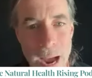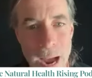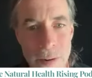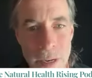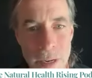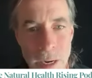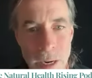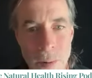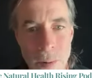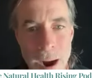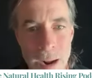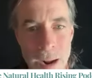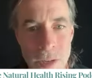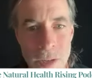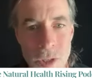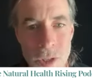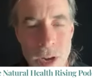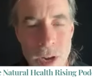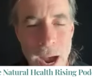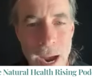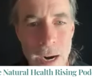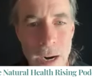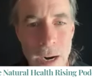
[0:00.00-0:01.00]
to go
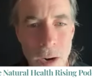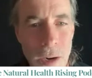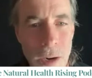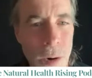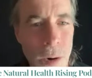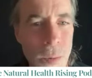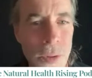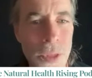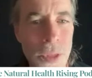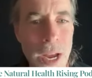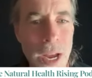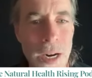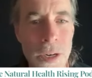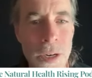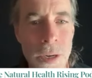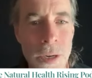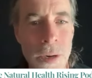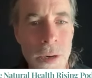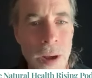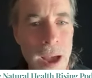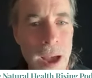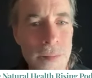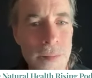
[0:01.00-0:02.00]
outside, look at what they
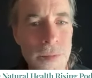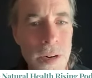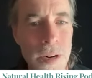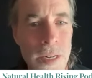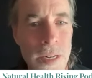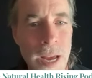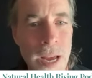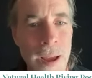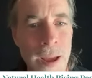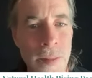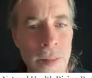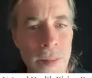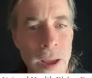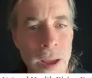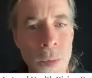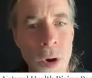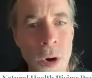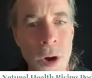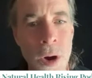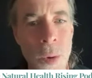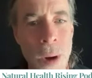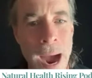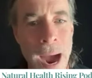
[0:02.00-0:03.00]
do every day. They will
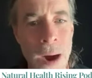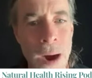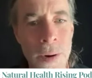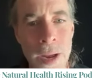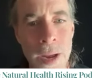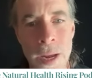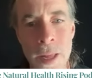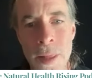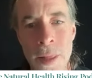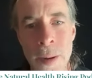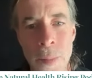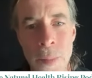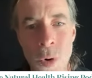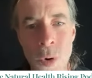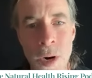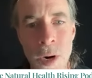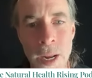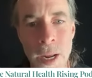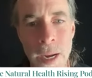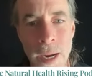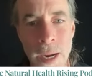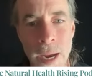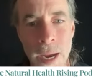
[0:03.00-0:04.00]
go out in the
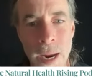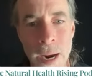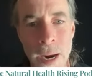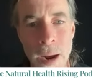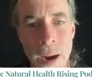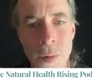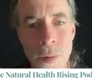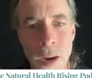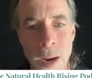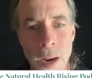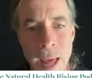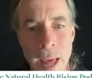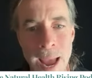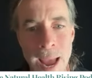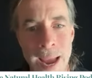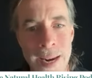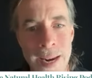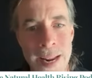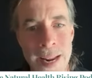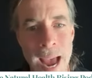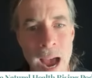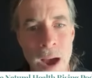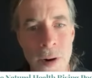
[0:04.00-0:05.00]
morning and they will lay
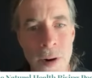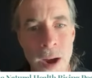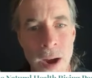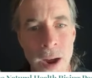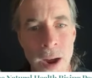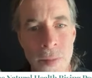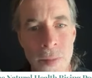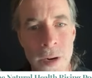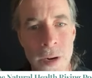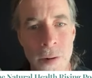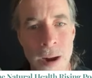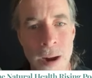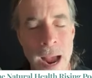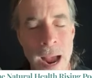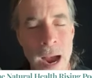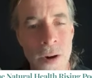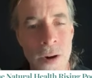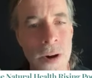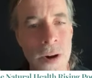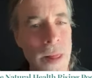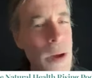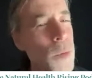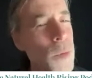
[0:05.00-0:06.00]
down on the
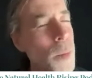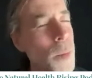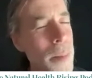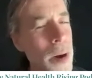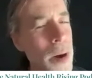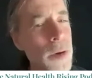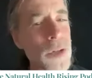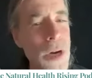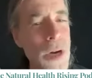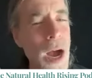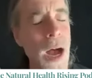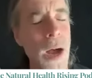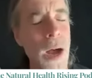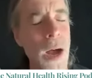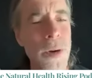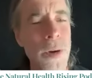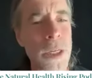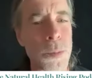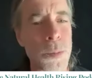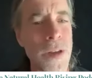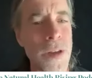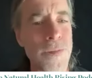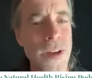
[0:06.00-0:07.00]
ground, and they will most
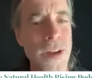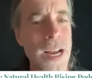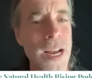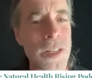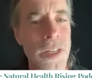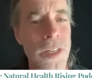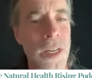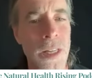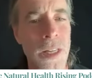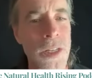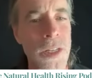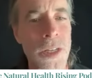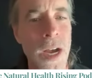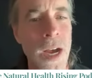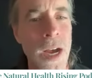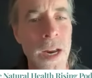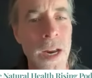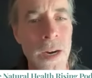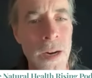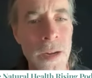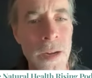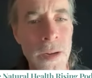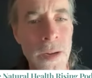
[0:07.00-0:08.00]
always be facing the
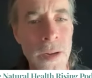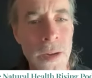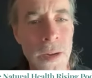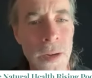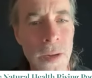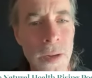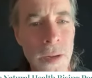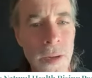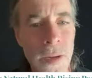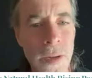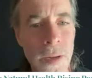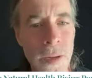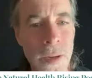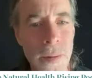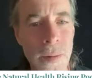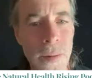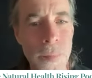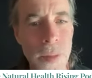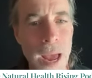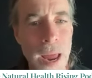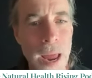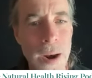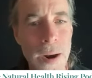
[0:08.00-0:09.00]
sun.
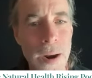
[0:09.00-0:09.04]
And